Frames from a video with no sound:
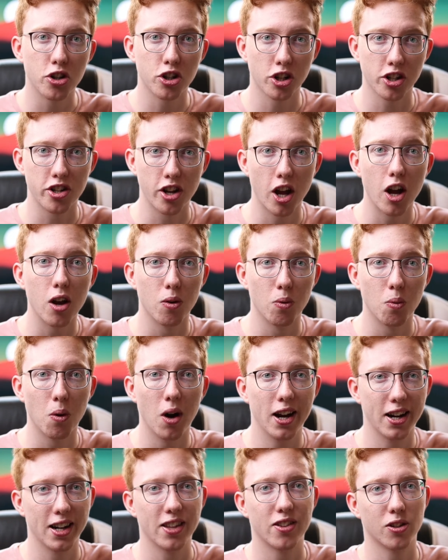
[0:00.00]
should know
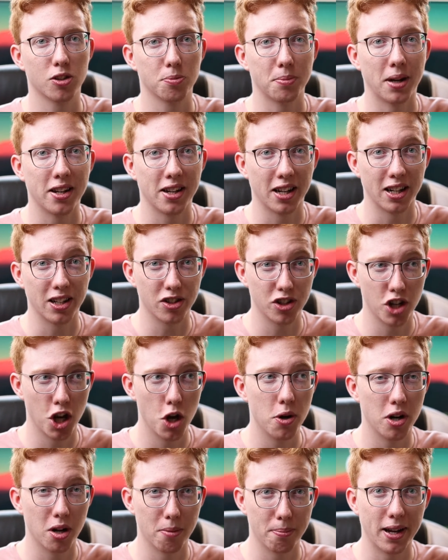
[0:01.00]
why it is you're spending
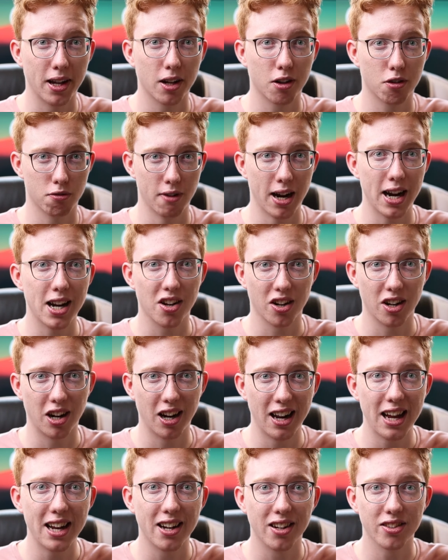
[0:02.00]
$2 and a bit grand on a
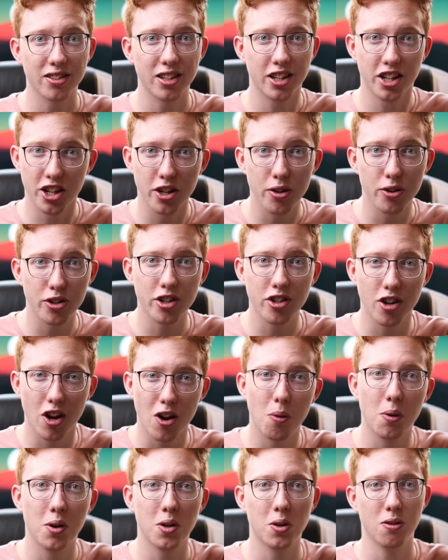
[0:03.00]
lens. You should
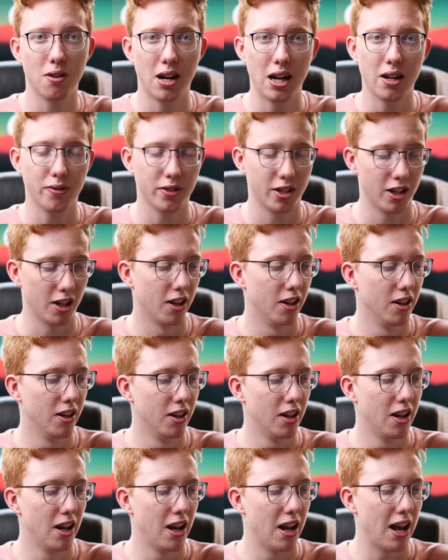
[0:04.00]
know what you're after.
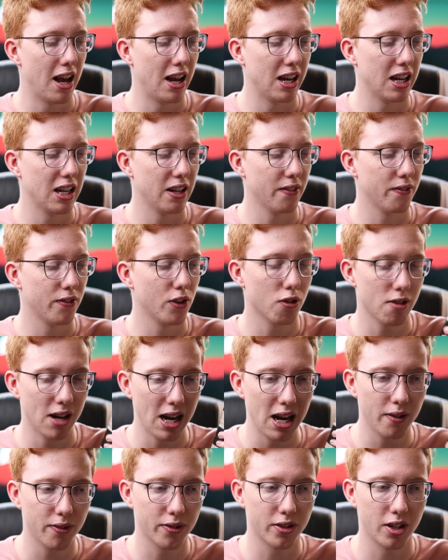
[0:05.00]
And if you're
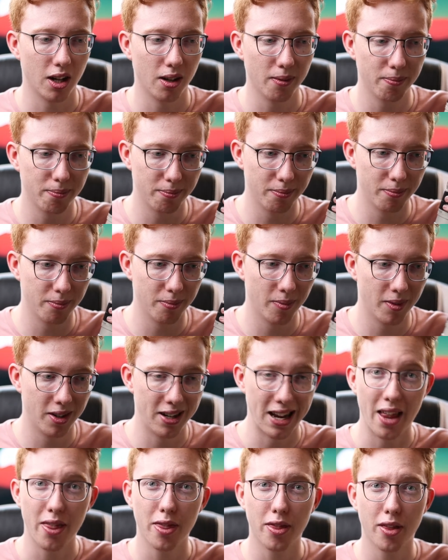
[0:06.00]
after
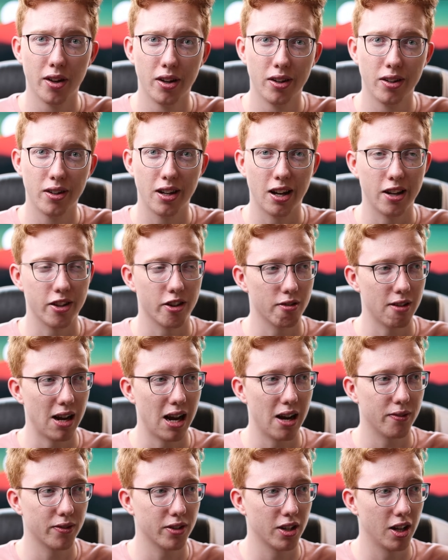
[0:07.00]
length, and you're
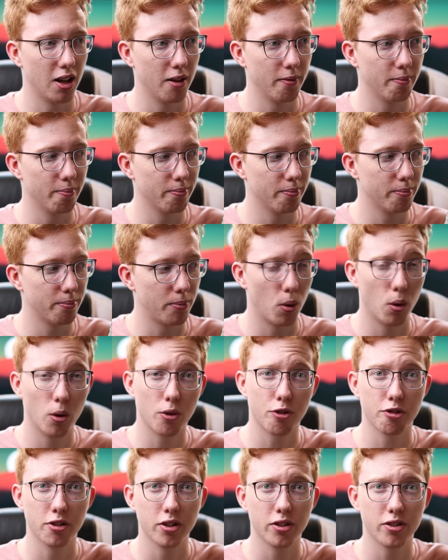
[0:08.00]
after
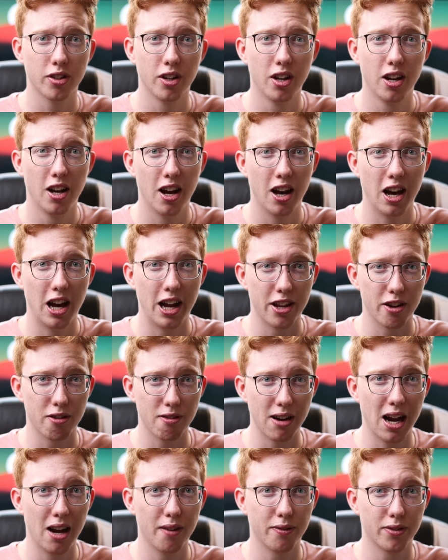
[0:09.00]
portraits, and you're
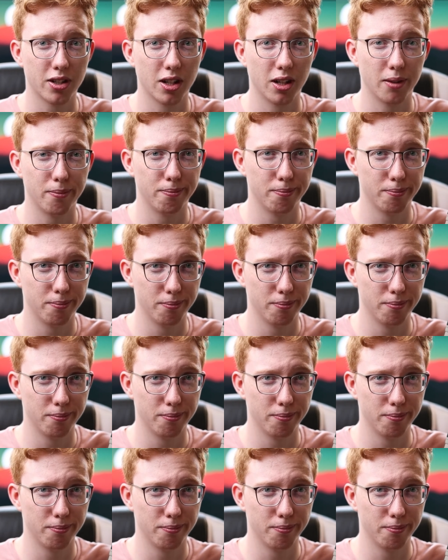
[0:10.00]
after